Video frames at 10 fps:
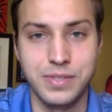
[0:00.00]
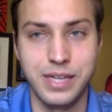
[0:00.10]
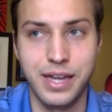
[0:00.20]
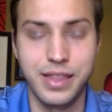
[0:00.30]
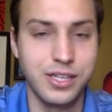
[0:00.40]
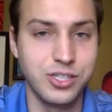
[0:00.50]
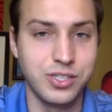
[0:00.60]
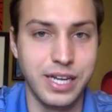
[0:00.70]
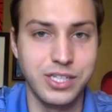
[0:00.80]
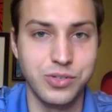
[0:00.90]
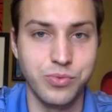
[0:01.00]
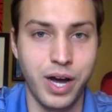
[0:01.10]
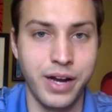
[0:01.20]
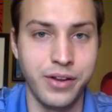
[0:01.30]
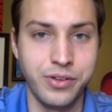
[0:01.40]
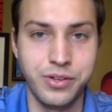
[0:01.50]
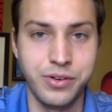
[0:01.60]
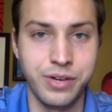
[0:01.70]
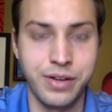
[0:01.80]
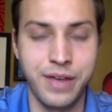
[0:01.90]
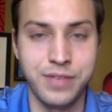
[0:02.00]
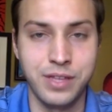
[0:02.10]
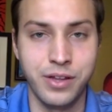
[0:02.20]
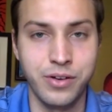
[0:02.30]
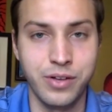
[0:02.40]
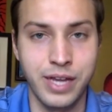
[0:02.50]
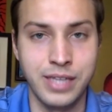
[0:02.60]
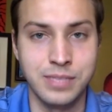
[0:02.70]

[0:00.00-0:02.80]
And I think just nationwide, you, you don't even have to localize